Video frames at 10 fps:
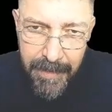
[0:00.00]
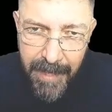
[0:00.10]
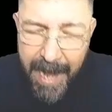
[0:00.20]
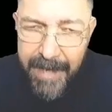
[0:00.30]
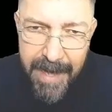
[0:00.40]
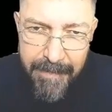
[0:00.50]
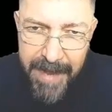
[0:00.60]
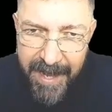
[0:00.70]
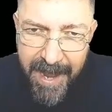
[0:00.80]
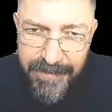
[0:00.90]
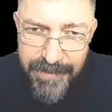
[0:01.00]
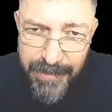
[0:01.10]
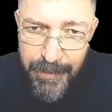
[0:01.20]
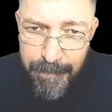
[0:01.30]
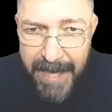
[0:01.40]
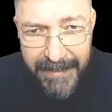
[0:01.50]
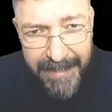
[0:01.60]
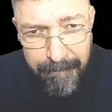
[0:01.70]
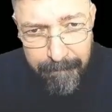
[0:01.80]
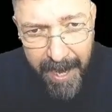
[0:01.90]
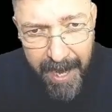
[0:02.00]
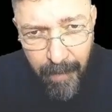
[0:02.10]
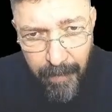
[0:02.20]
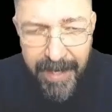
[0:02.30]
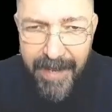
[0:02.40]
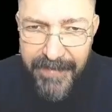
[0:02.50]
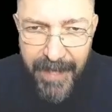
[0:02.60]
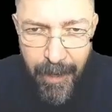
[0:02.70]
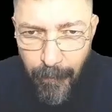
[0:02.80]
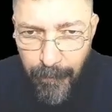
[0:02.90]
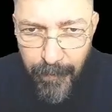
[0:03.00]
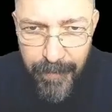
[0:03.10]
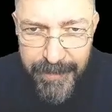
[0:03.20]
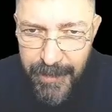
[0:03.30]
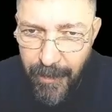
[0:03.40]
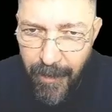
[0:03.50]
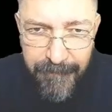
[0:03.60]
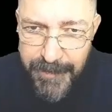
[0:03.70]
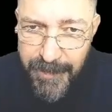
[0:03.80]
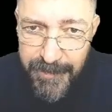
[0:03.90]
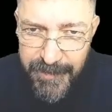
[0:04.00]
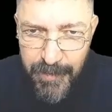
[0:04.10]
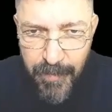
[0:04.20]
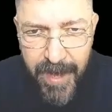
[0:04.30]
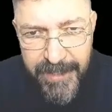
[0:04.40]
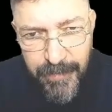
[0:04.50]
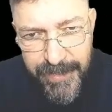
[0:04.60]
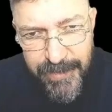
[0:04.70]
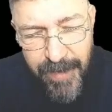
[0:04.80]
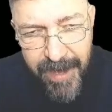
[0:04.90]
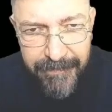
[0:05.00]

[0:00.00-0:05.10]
I come against you by the power and the authority of Jesus Christ, witchcraft.